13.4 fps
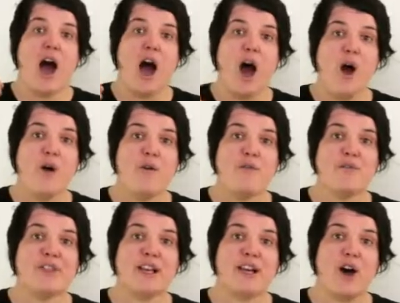
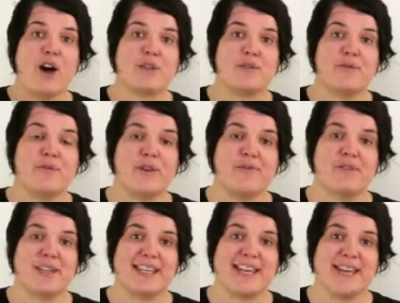Over the last
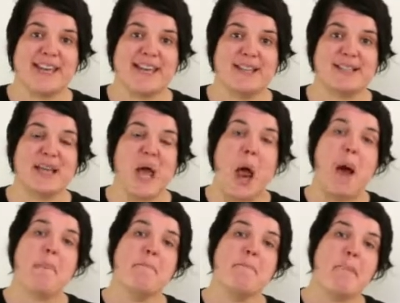50 years,
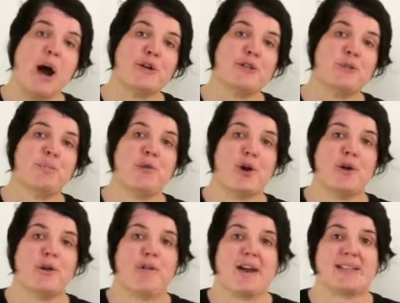much
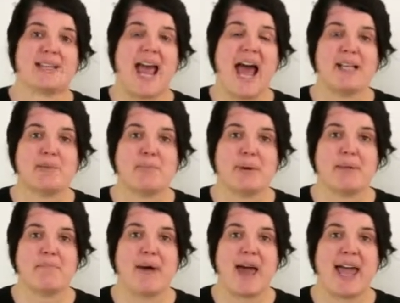progress has
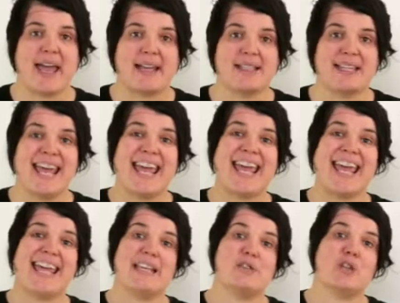been made
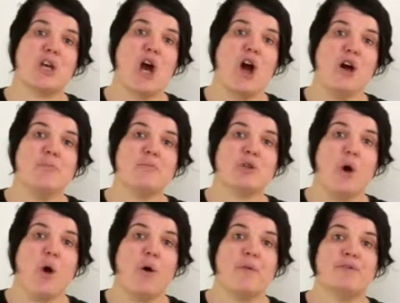in terms
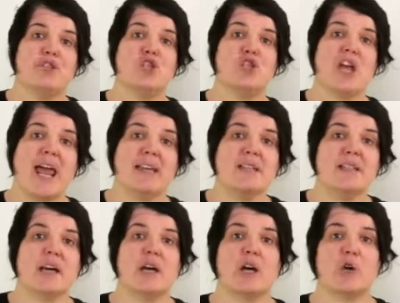of
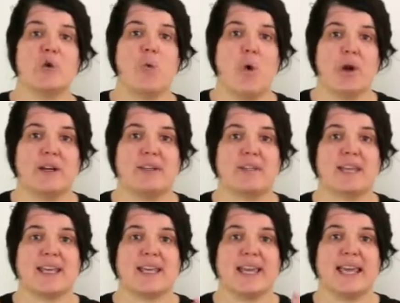gender
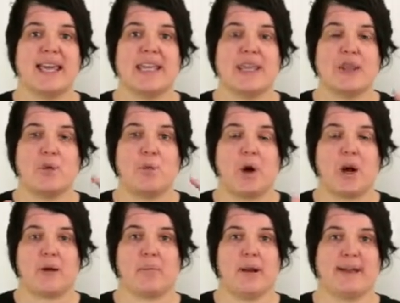equality in the
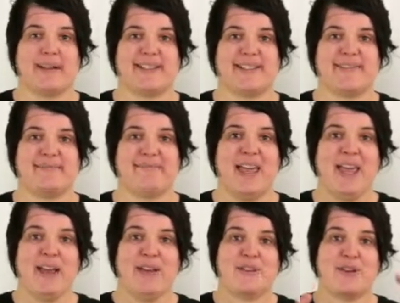workplace.
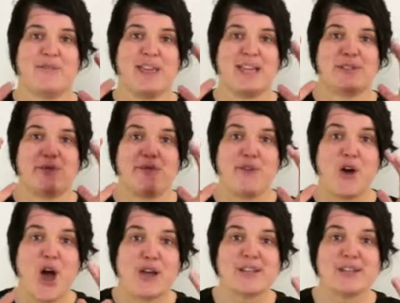So this
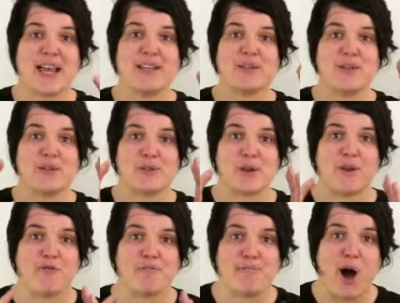first sentence
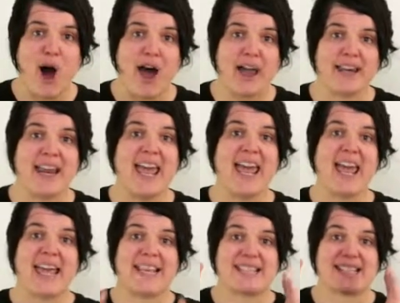of mine
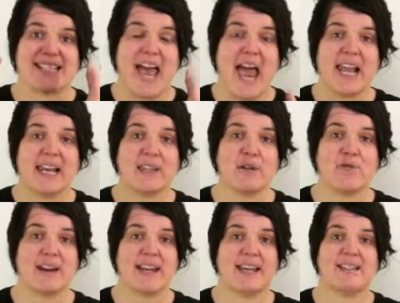is telling the
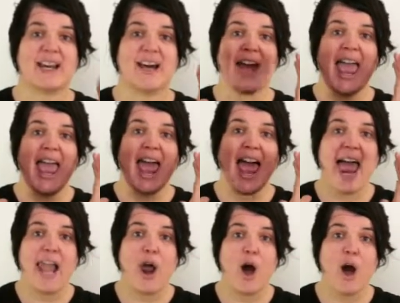reader,
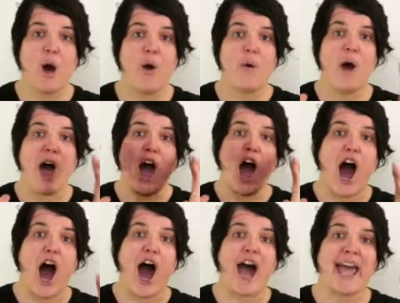hello,
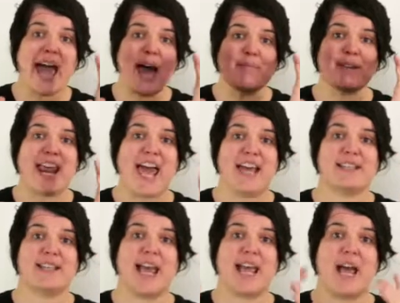I am an
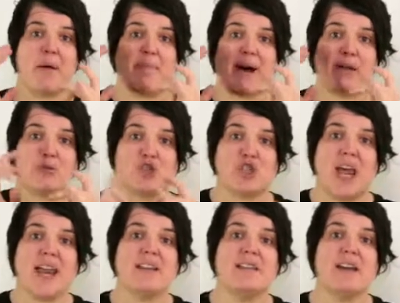essay about
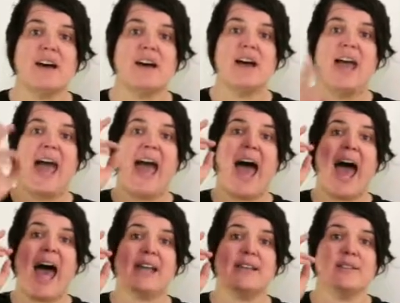gender
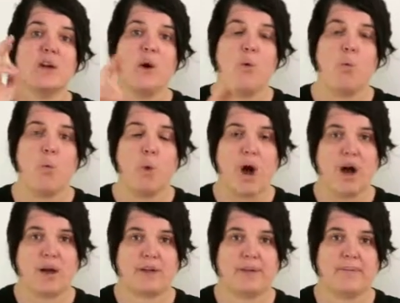and
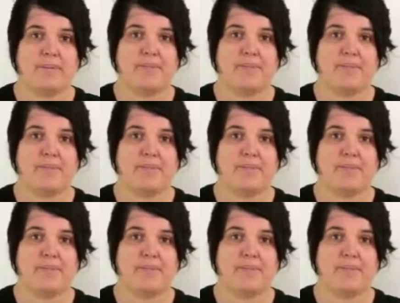work.